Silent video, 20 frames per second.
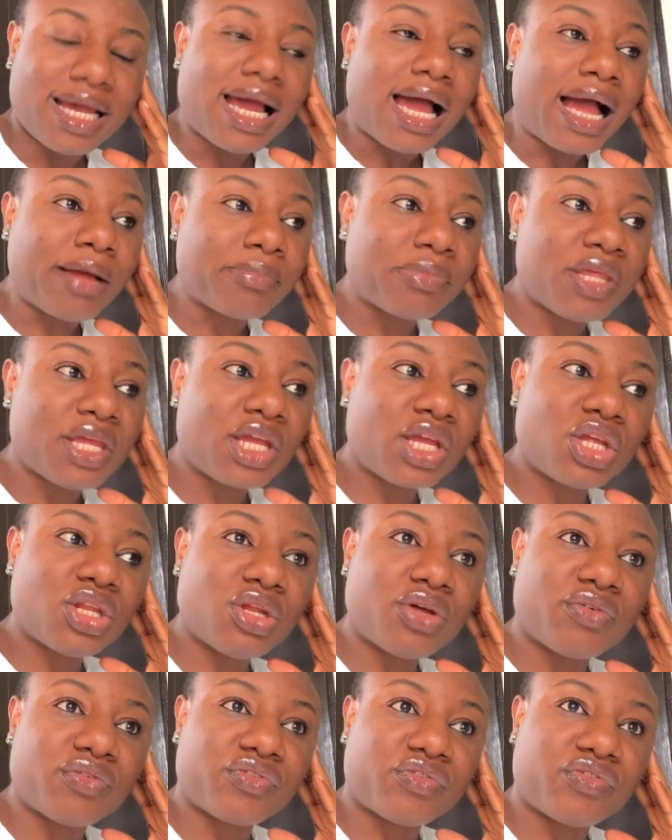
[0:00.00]

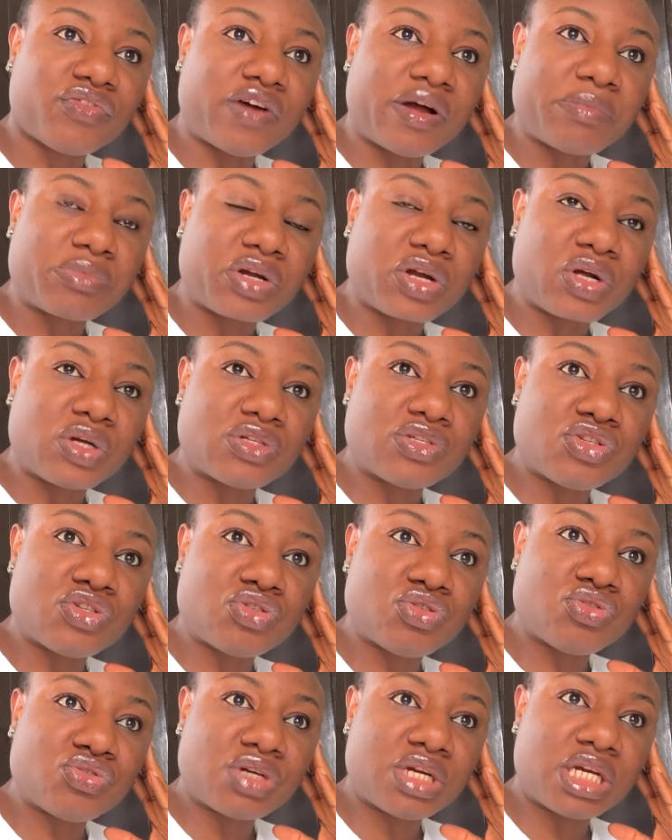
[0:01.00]
I'm
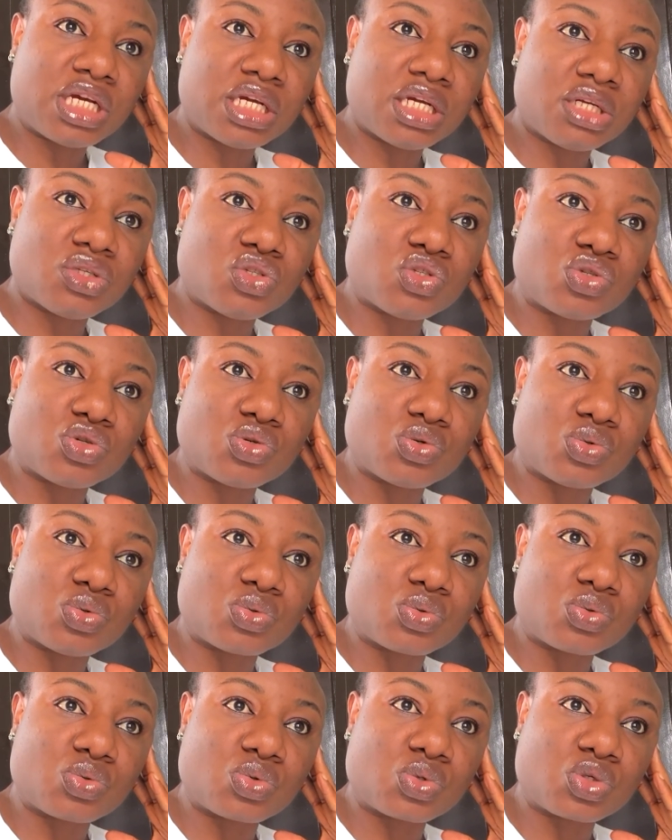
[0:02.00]
reconsidering
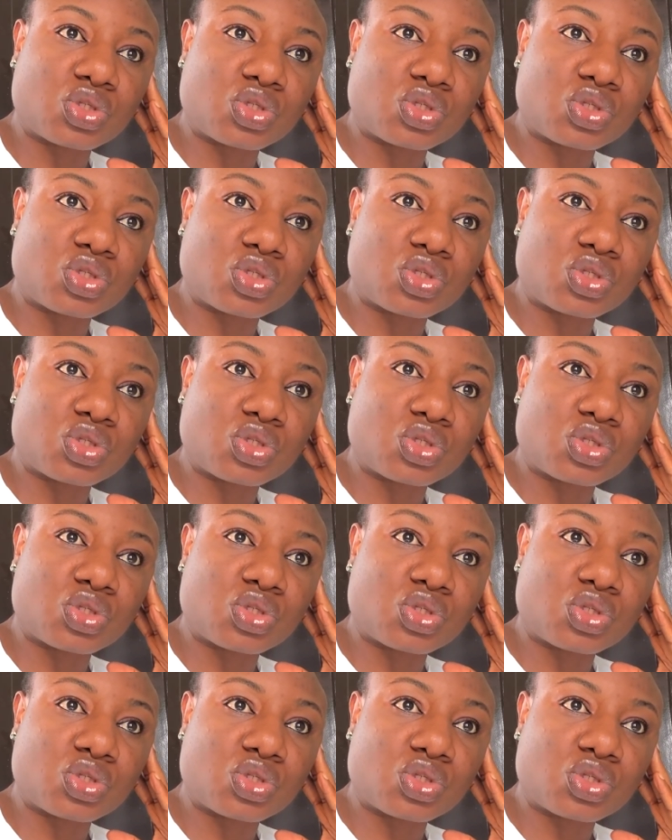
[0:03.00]
to